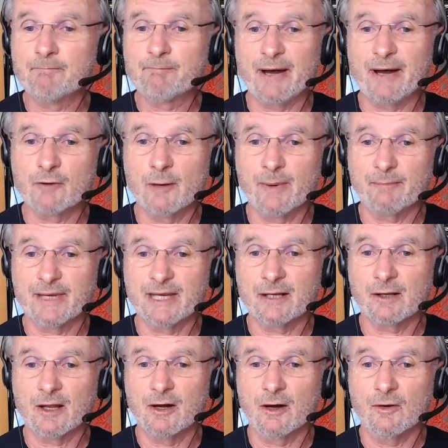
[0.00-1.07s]
by Robert
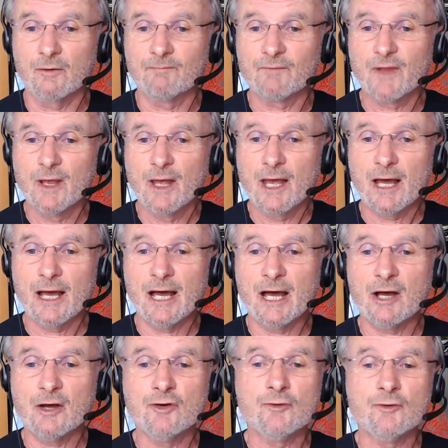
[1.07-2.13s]
Beaglehole,
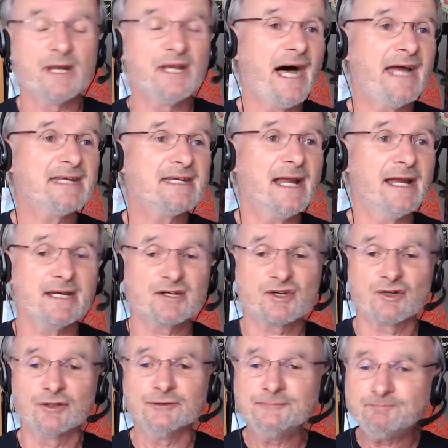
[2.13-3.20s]
uh, who in
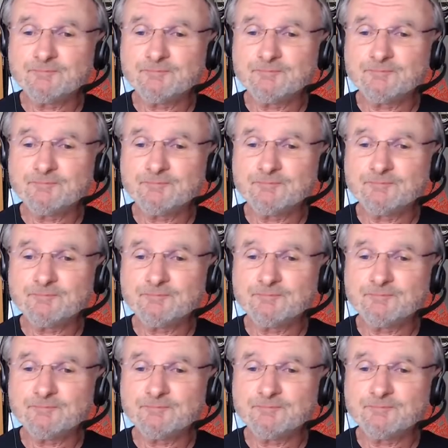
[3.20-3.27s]
1982